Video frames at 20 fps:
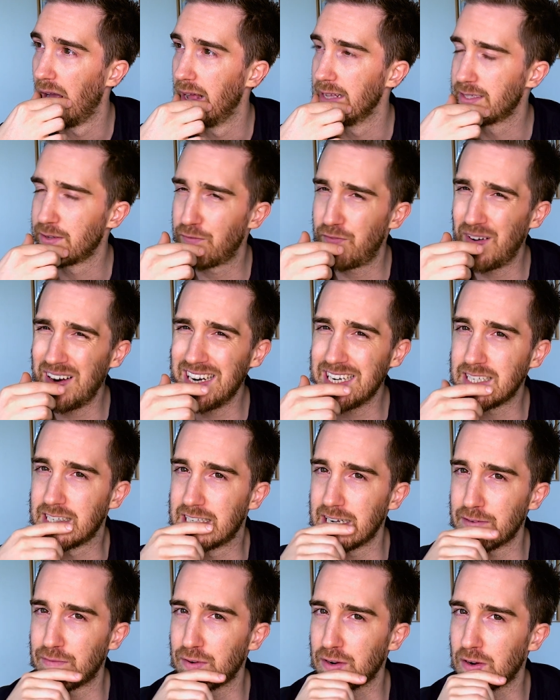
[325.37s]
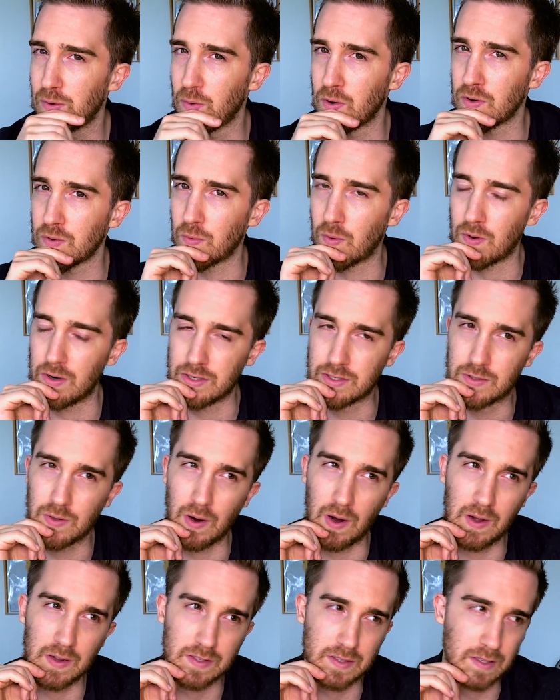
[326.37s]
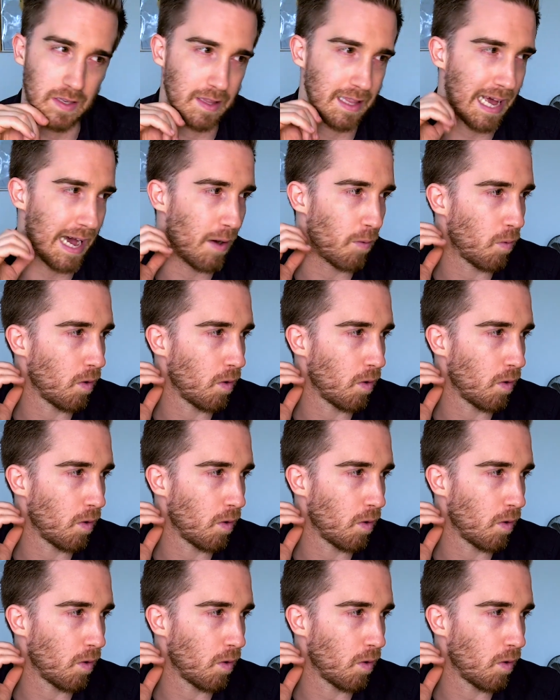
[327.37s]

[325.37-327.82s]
It's a very difficult one to answer that